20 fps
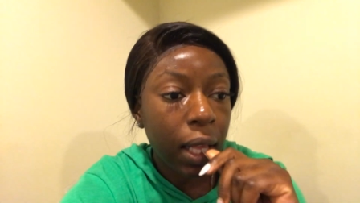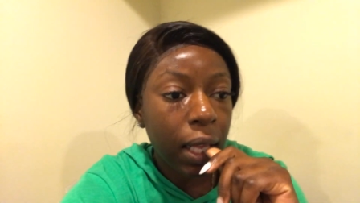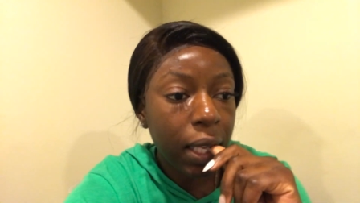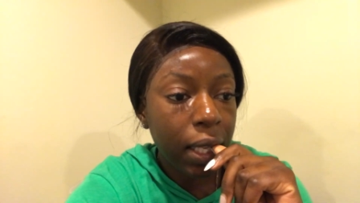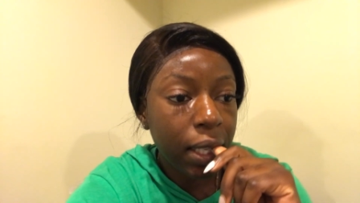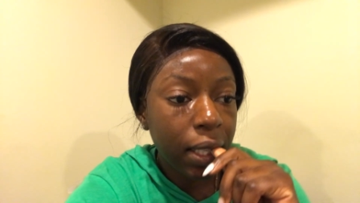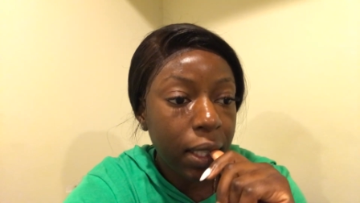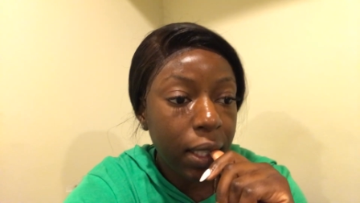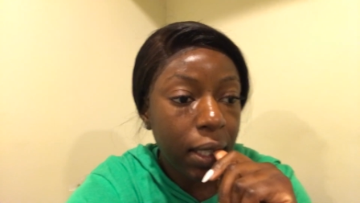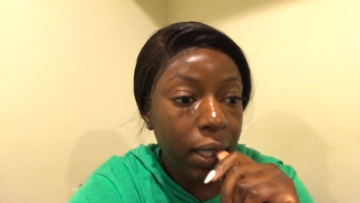
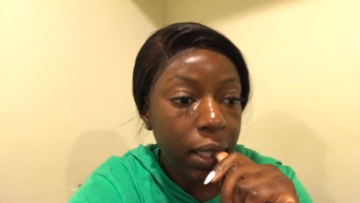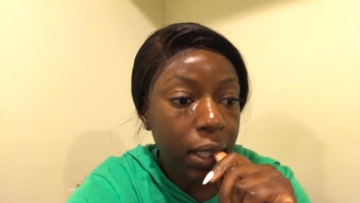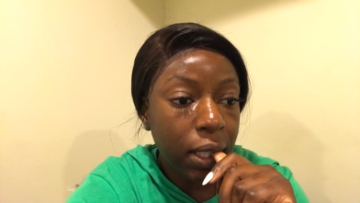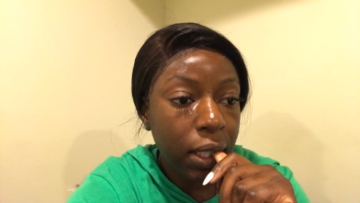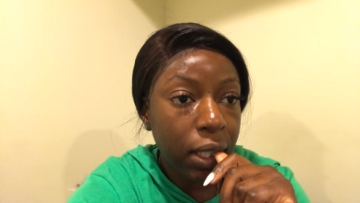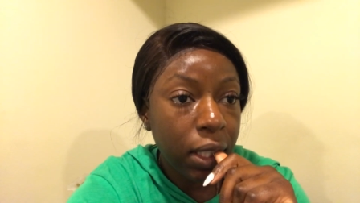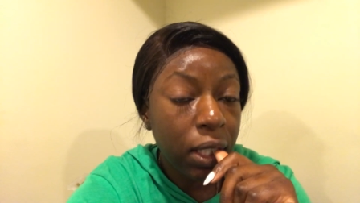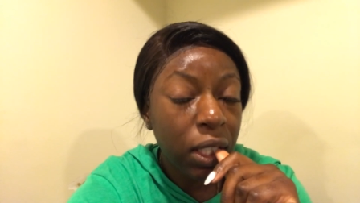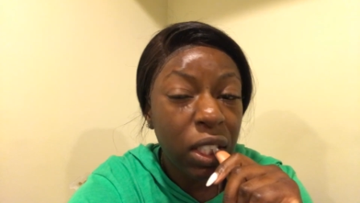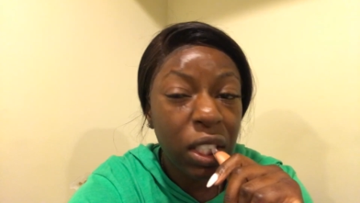
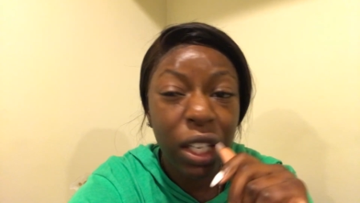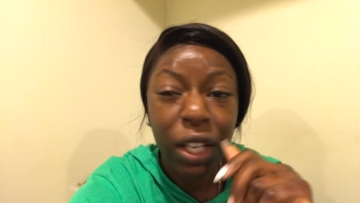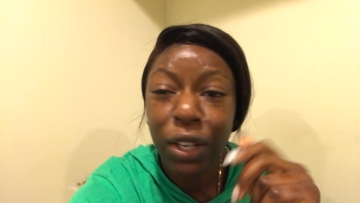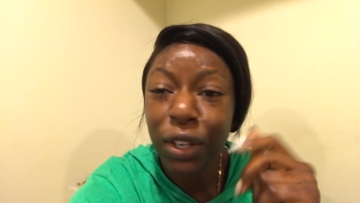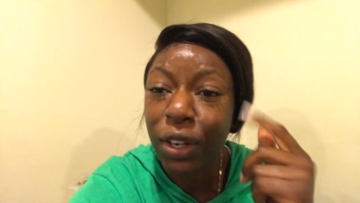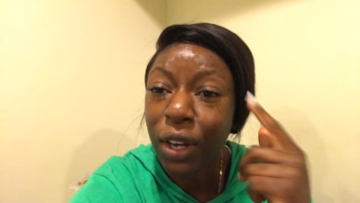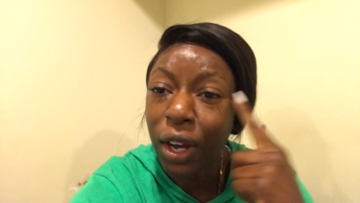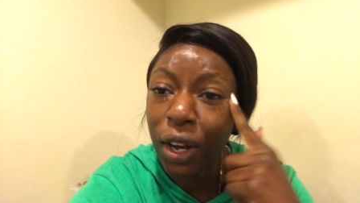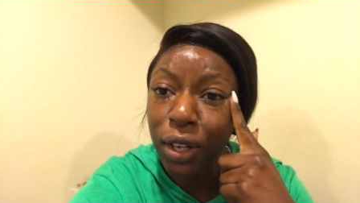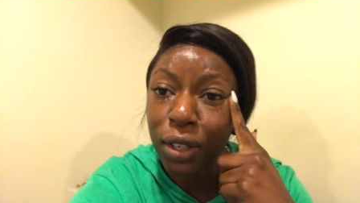Um,
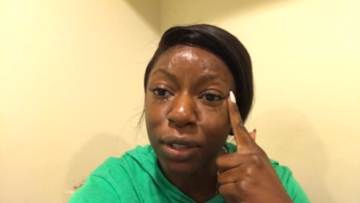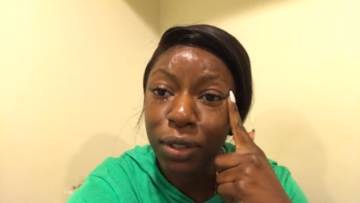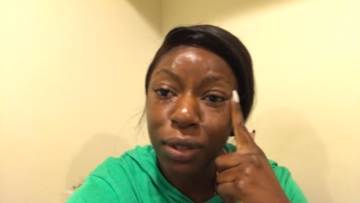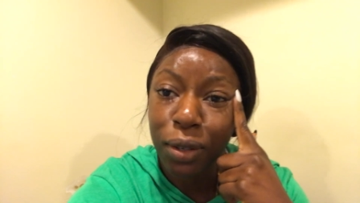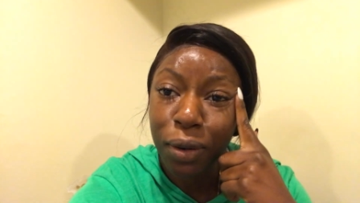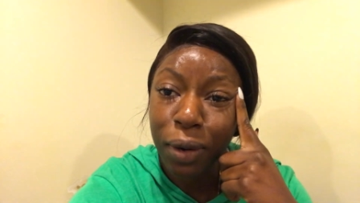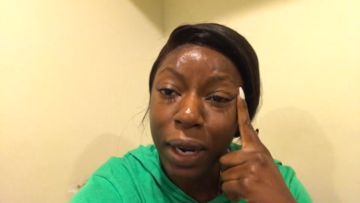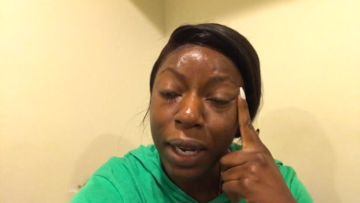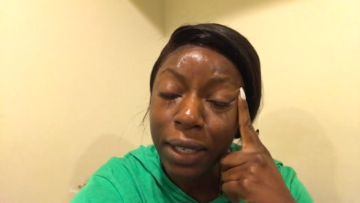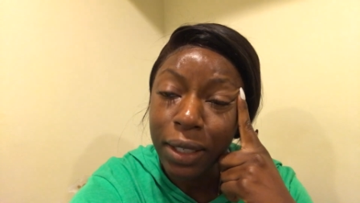yeah,
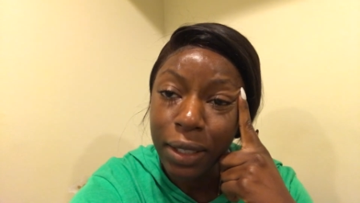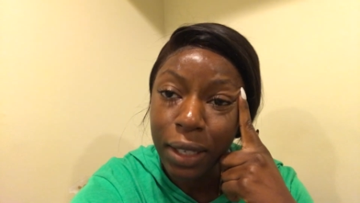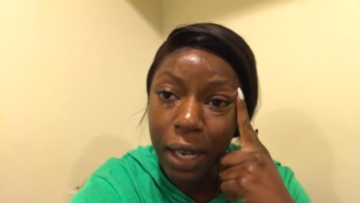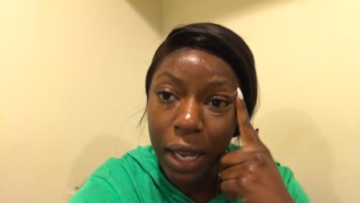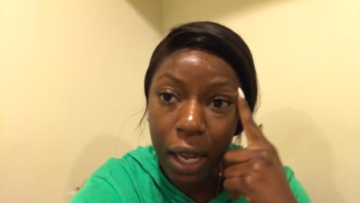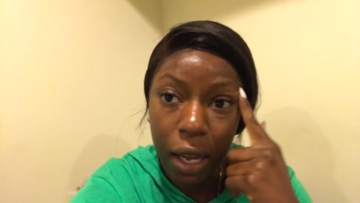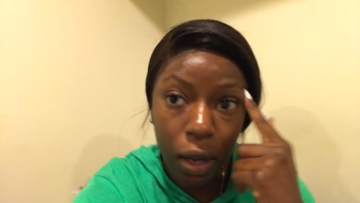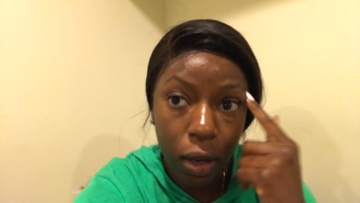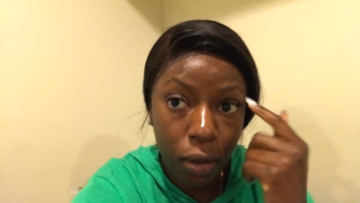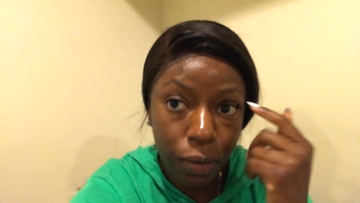so right
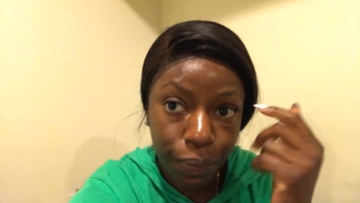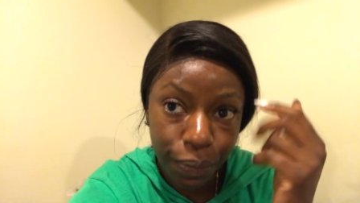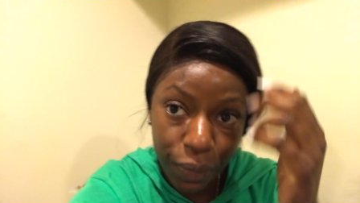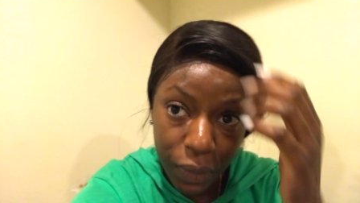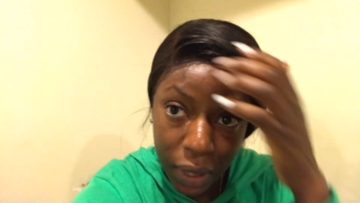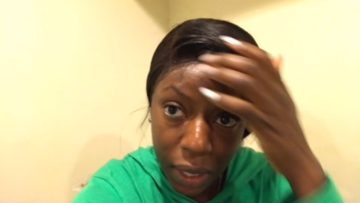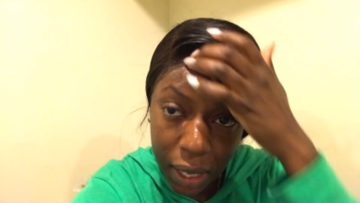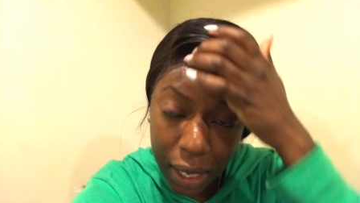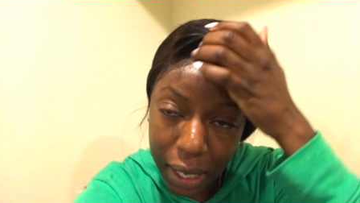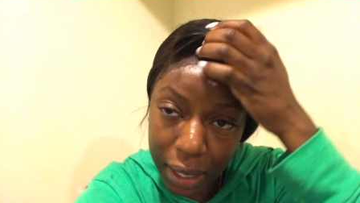now,
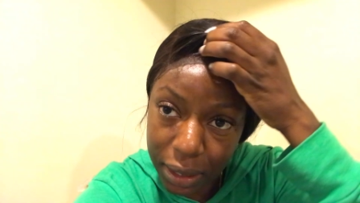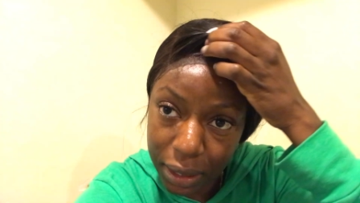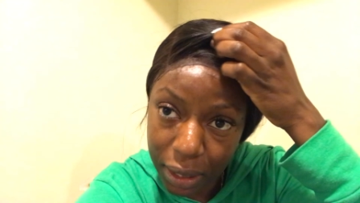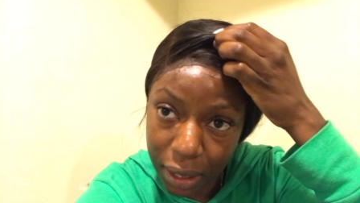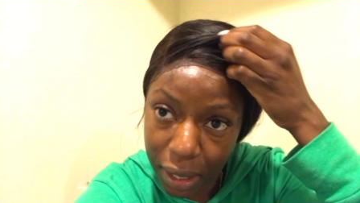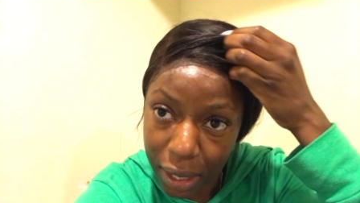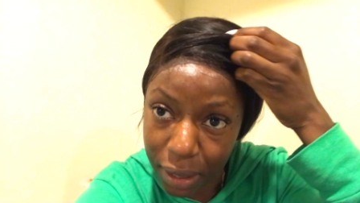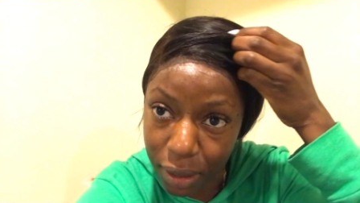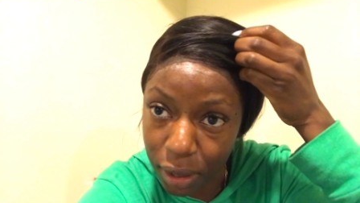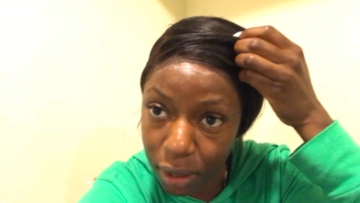like I
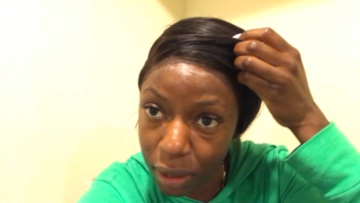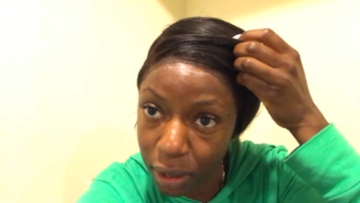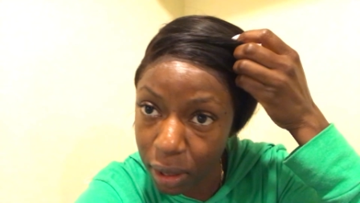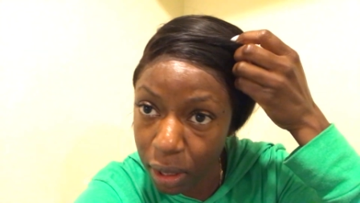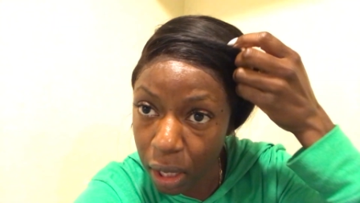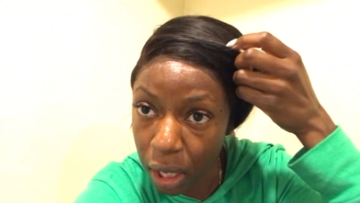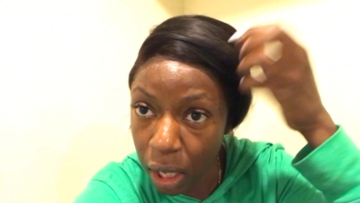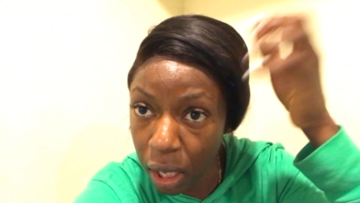said, I just